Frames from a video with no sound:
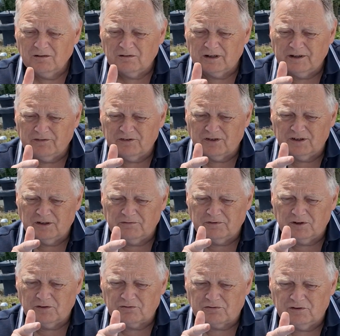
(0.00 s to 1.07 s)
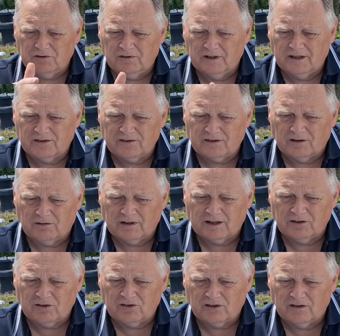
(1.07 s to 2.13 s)
When you've seen the views through this, I'll
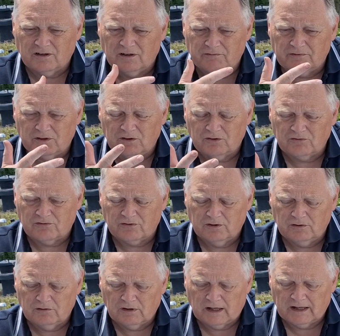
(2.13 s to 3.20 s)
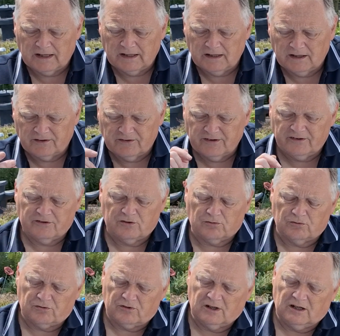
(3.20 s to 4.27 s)
then show you the views through a
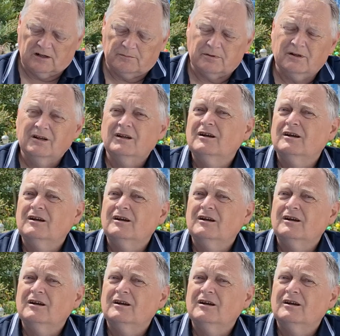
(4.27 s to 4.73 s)
digital scope,